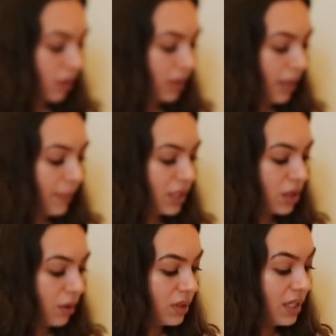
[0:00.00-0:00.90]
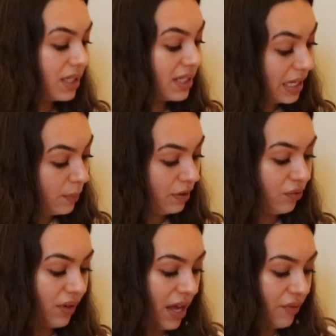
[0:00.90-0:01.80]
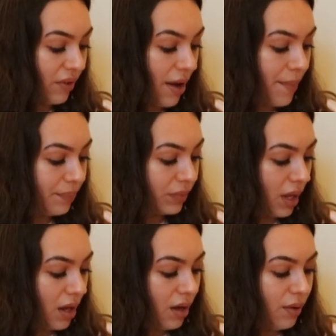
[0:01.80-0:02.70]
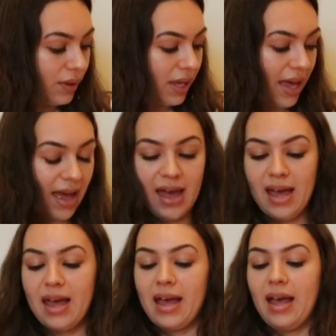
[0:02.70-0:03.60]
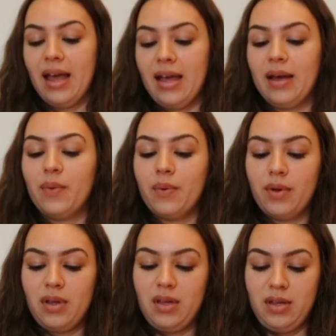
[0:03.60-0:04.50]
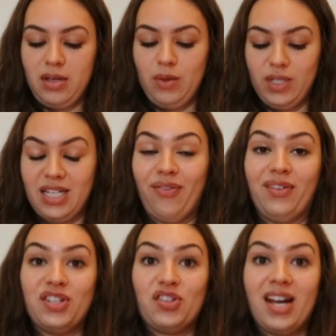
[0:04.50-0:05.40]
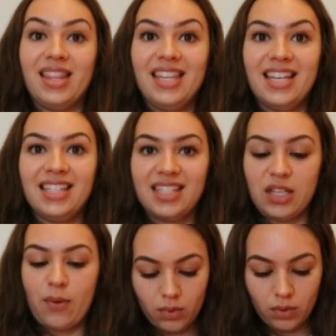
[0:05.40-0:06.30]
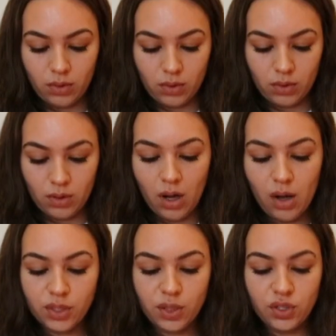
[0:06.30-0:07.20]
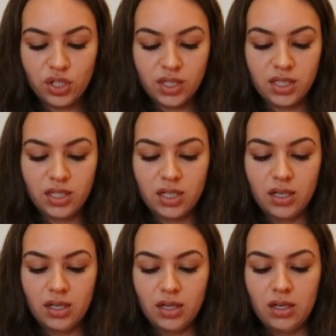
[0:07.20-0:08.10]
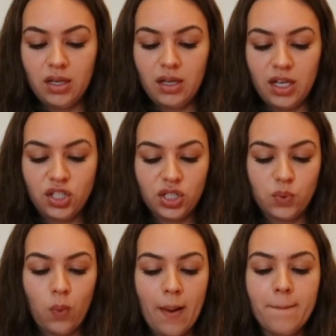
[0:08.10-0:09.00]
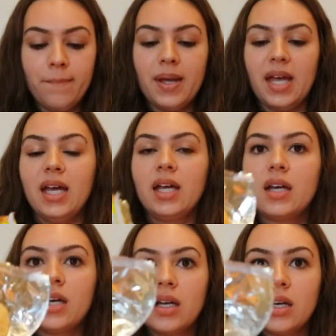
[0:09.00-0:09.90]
got a yummy salty seaweed flavor. Okay, definitely trying this. Oh, so it's just one big,